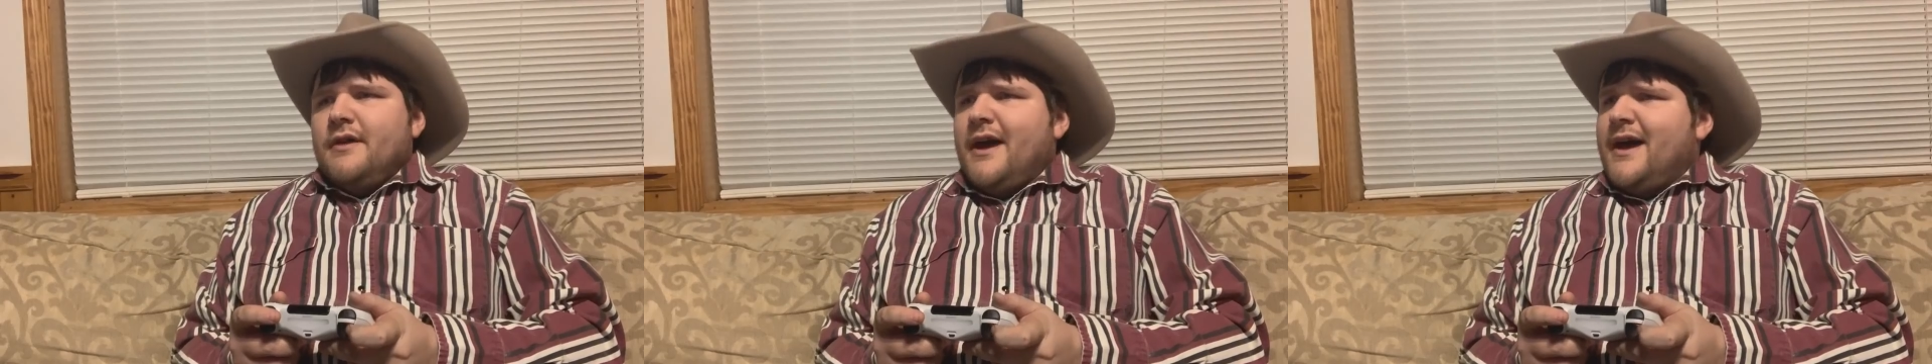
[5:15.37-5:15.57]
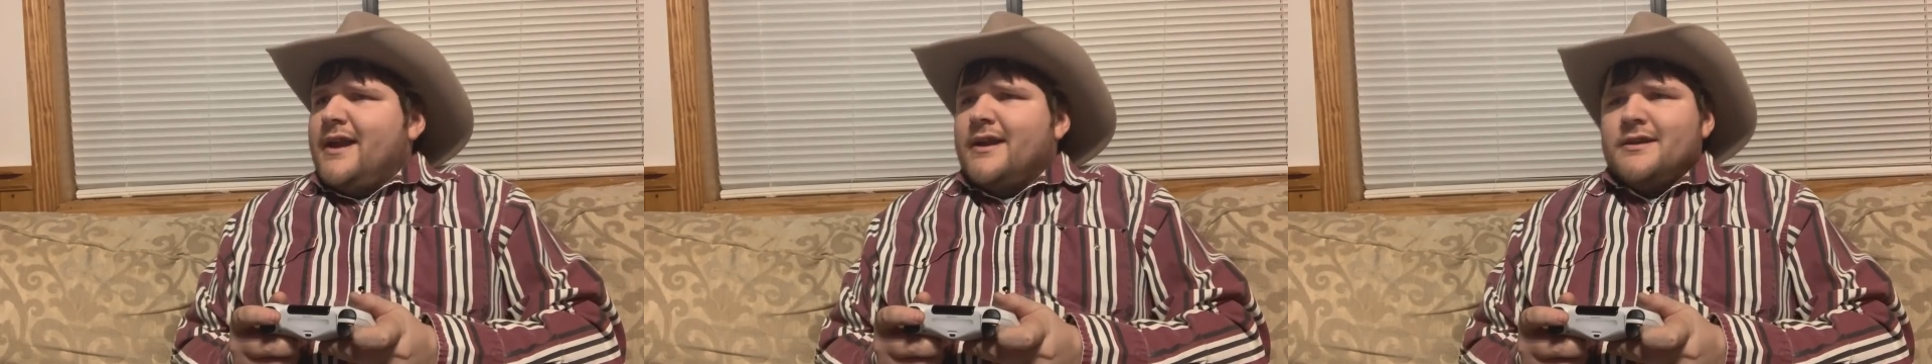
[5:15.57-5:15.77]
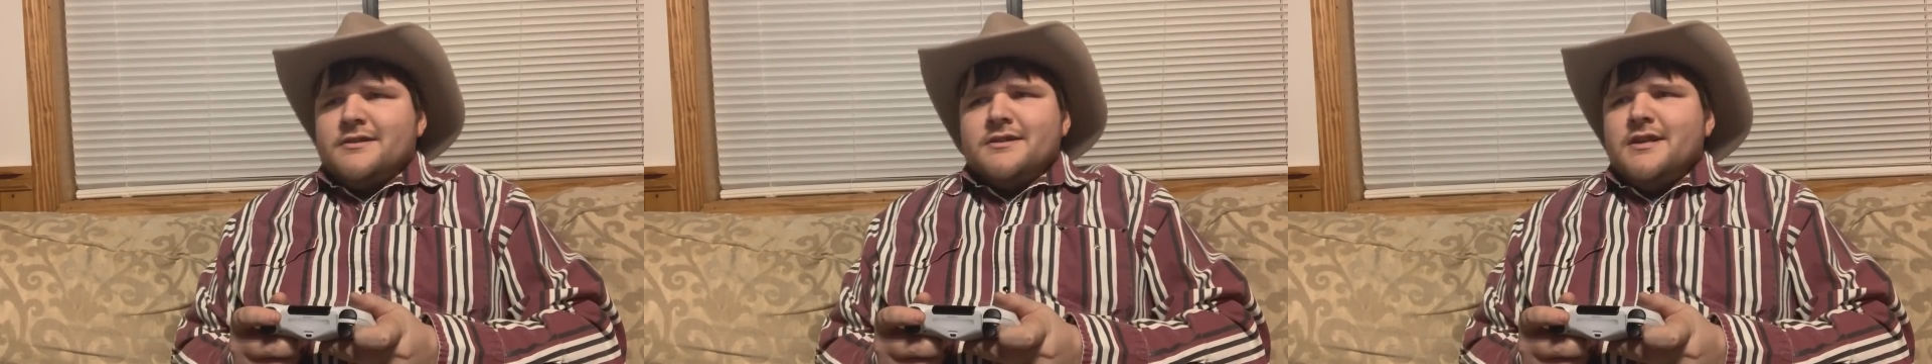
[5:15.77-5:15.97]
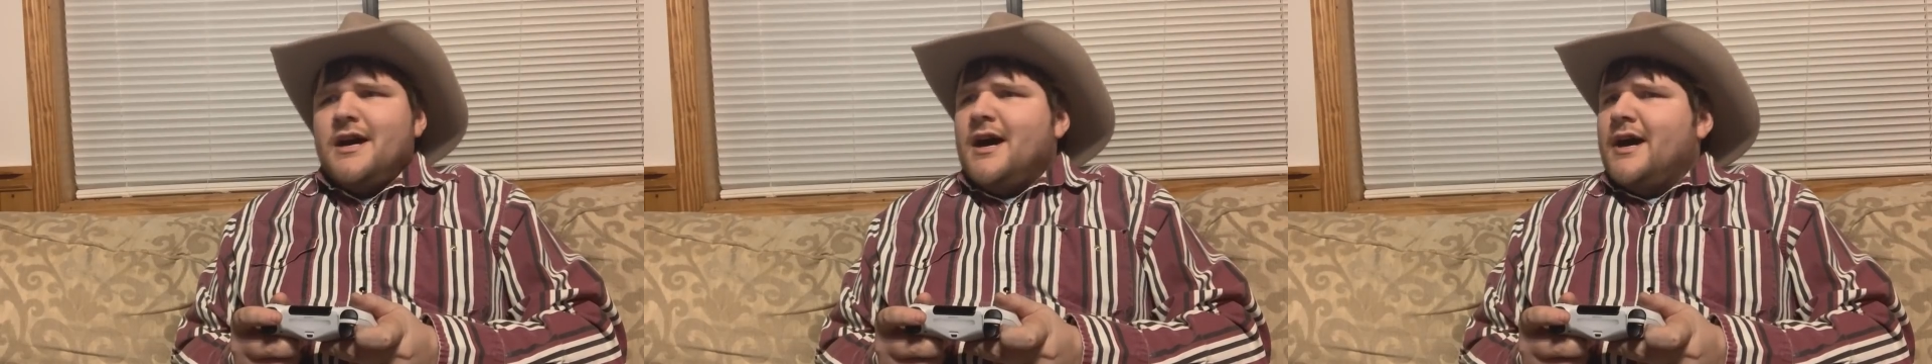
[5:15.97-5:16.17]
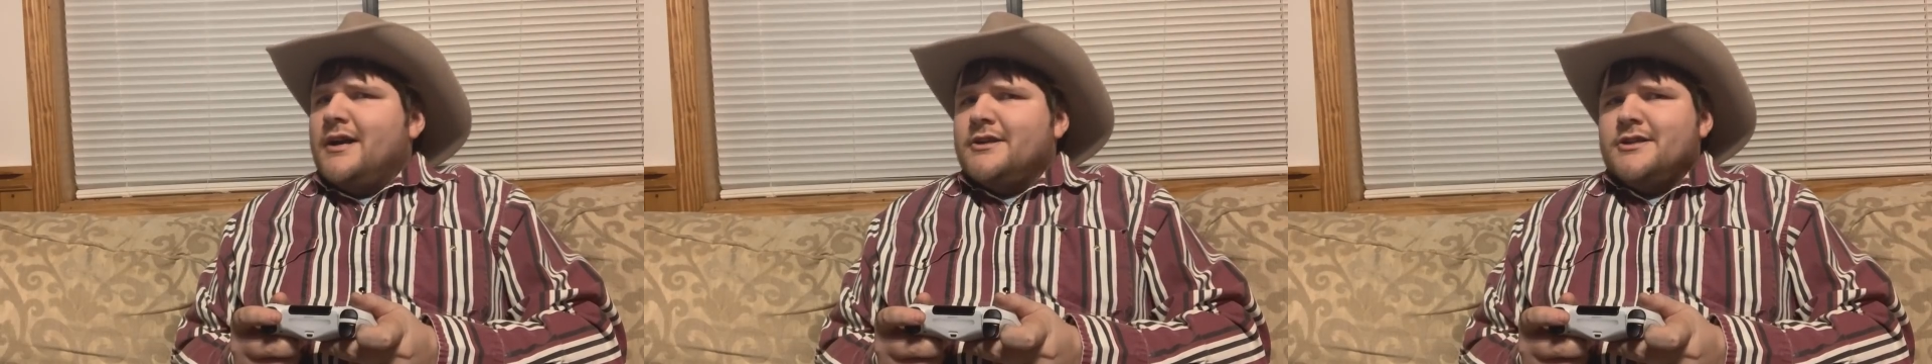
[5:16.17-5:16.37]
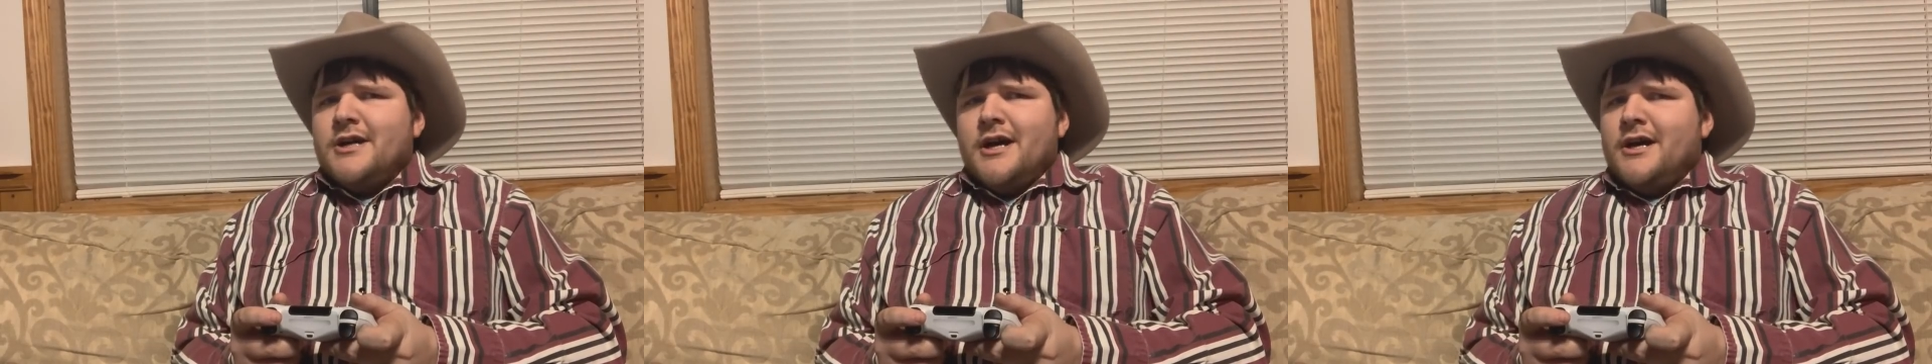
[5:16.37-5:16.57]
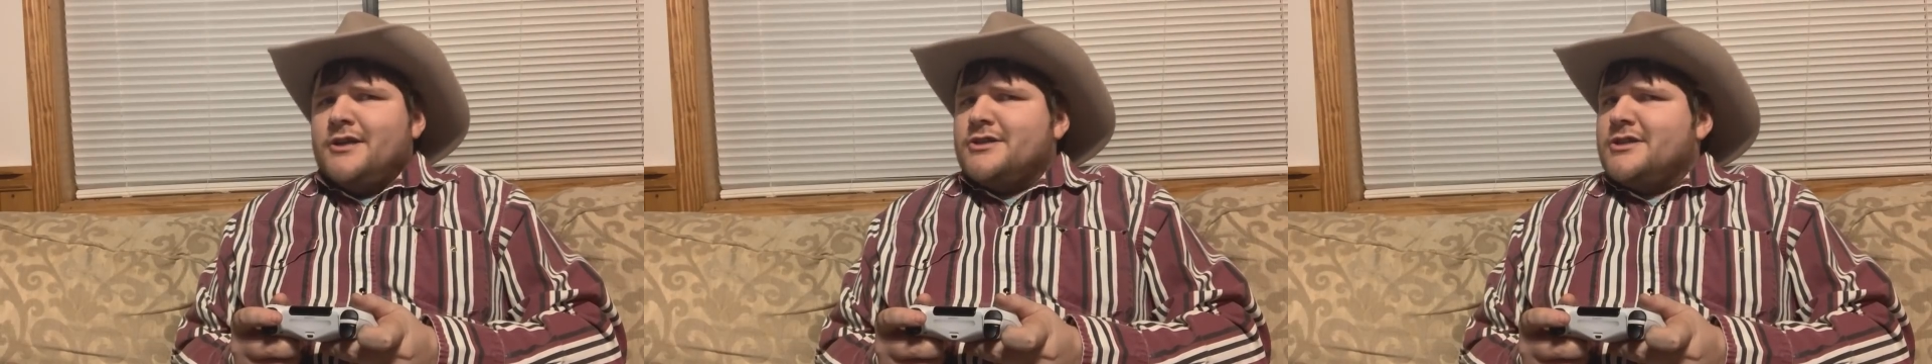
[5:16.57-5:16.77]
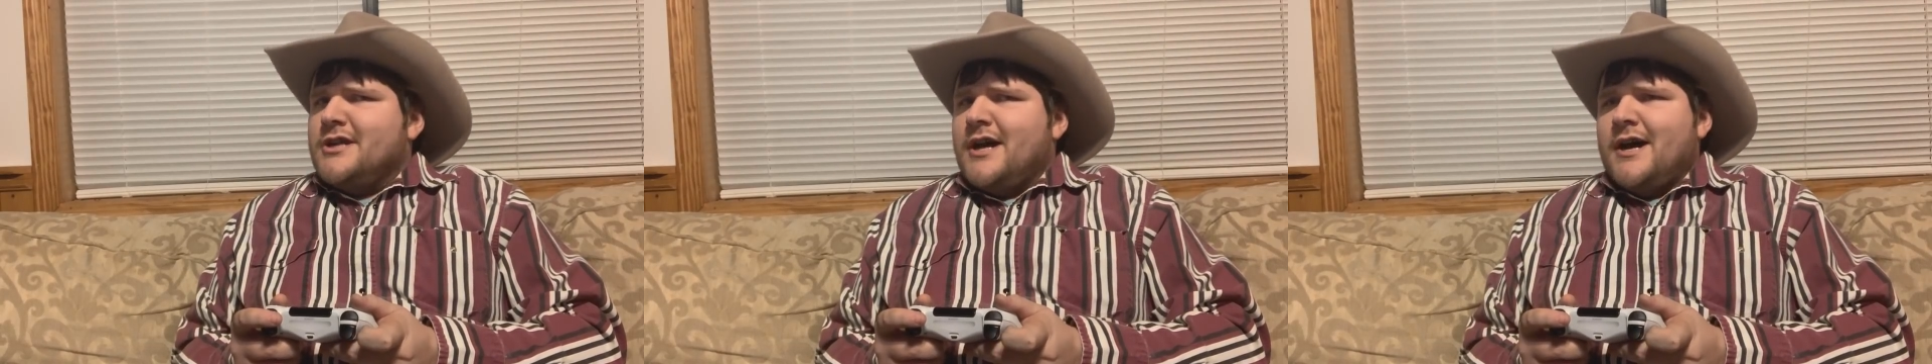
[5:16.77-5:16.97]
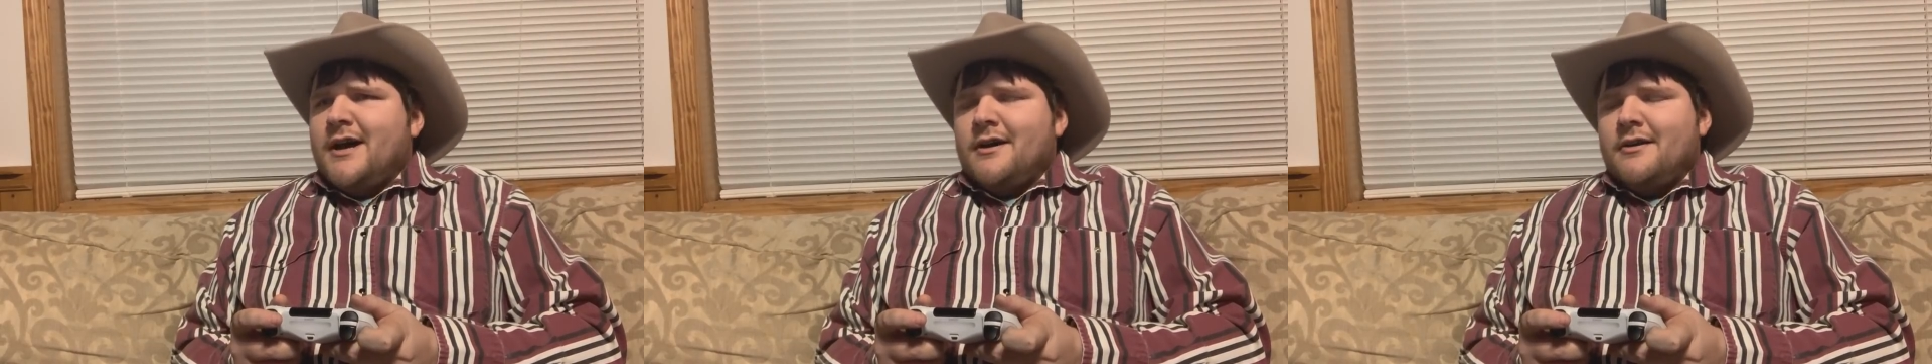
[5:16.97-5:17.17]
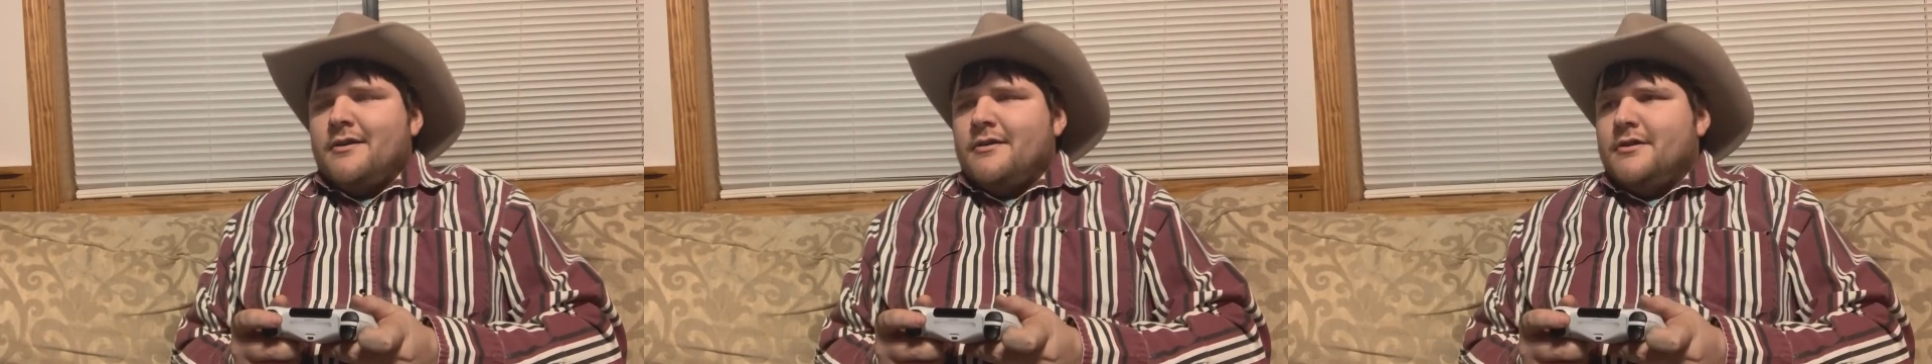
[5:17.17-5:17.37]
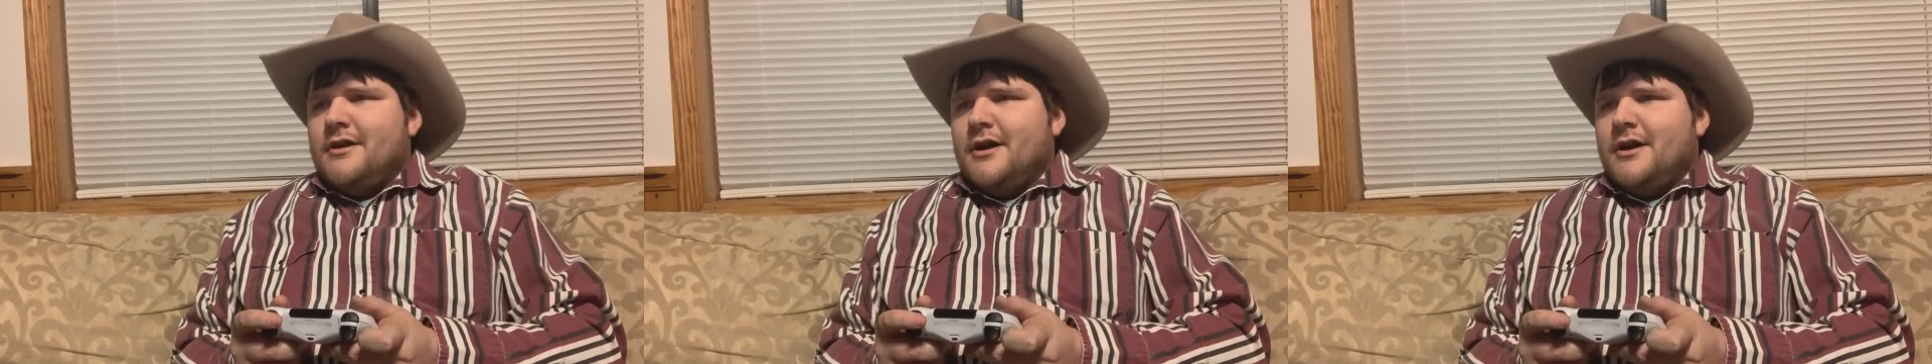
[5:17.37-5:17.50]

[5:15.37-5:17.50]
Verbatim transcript: That is not John Schneider.